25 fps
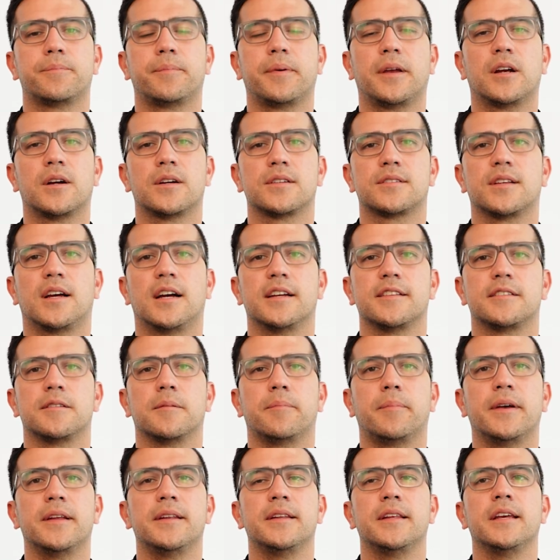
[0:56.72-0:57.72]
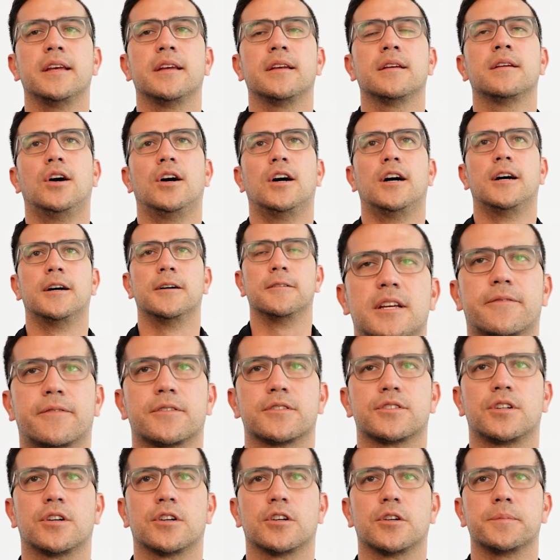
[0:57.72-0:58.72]
parasites, depending on
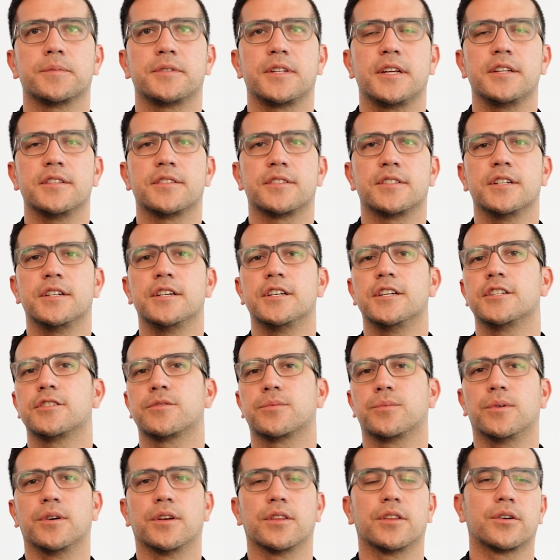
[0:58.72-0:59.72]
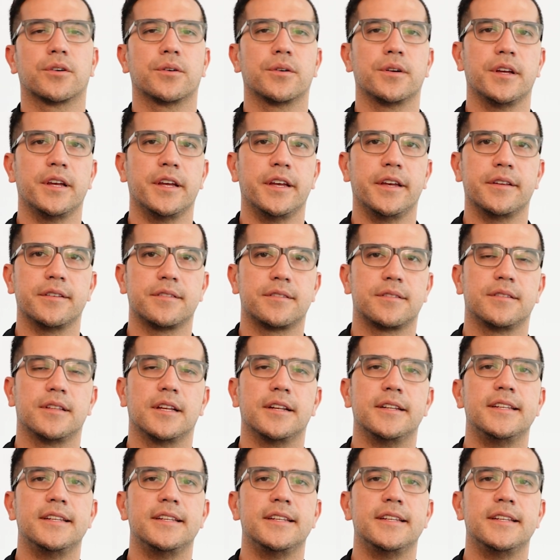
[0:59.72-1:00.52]
different circumstances, whether it's the